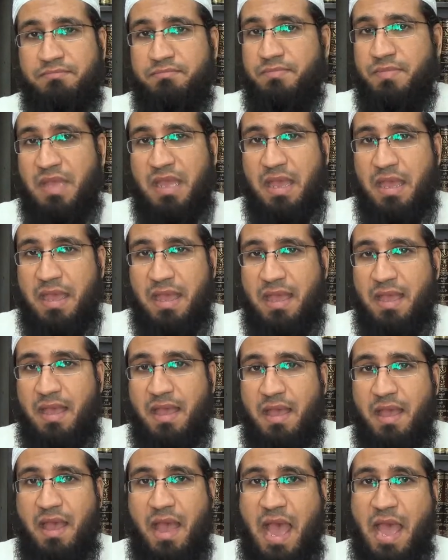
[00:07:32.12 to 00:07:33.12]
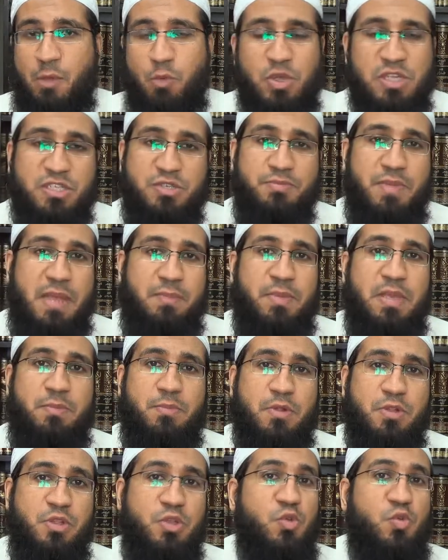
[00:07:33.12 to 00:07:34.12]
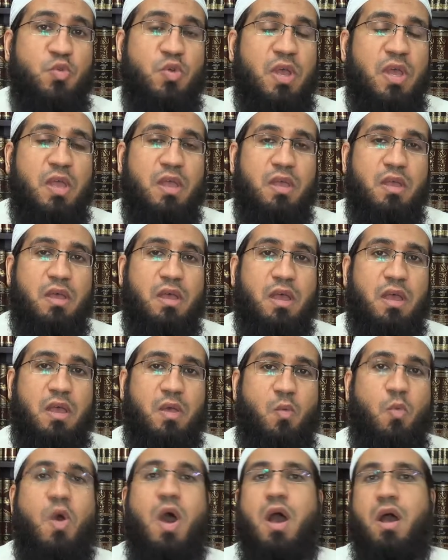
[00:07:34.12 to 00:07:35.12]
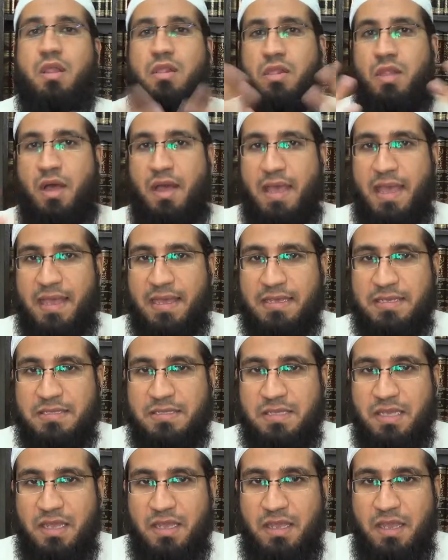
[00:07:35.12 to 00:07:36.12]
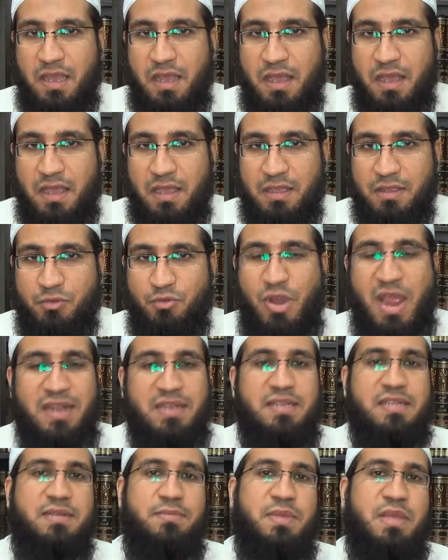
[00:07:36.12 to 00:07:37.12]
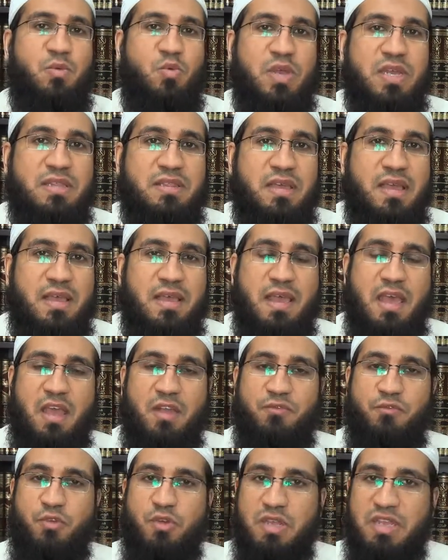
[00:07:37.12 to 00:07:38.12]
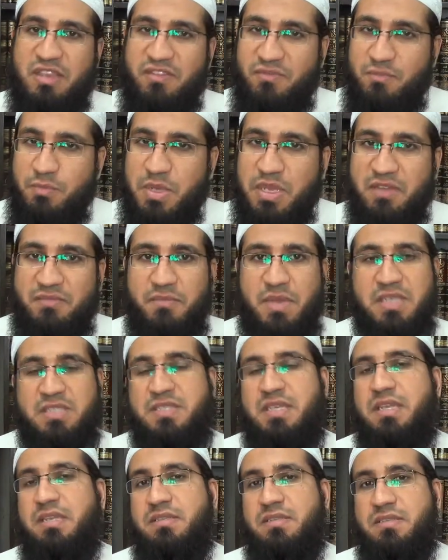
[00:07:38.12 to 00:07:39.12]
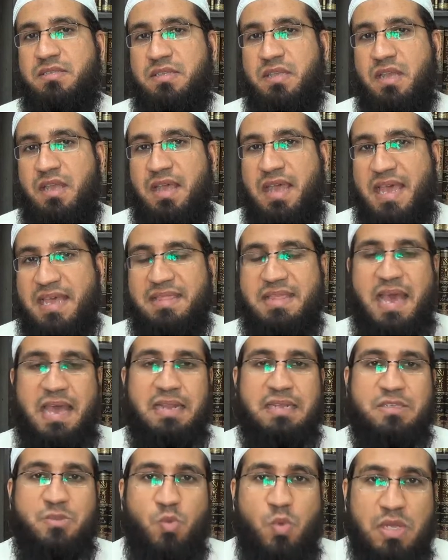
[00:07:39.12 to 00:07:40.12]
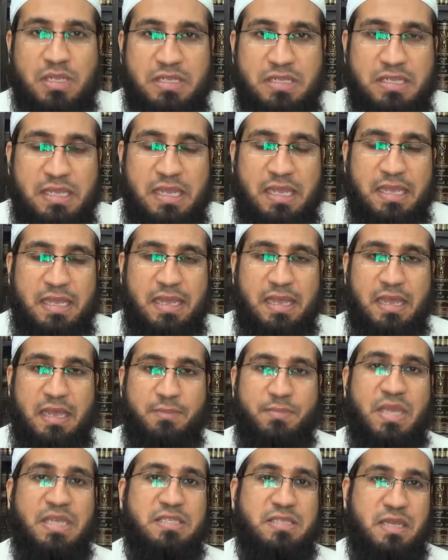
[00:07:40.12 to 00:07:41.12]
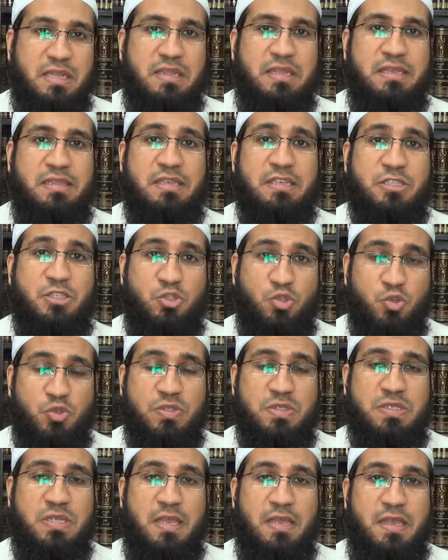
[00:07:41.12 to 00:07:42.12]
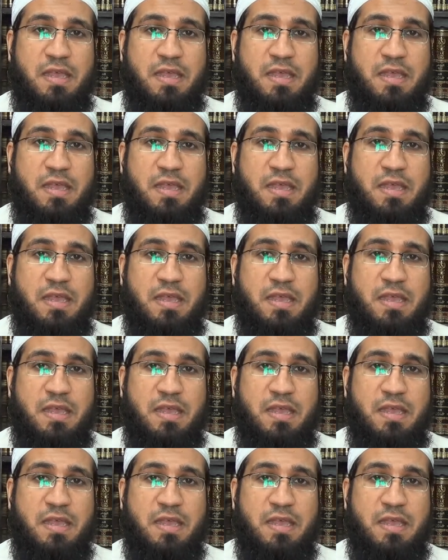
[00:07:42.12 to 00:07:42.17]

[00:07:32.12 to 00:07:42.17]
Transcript: I wish my people knew what Allah has granted me with, and forgive me of my sins. And that is what basically this Juz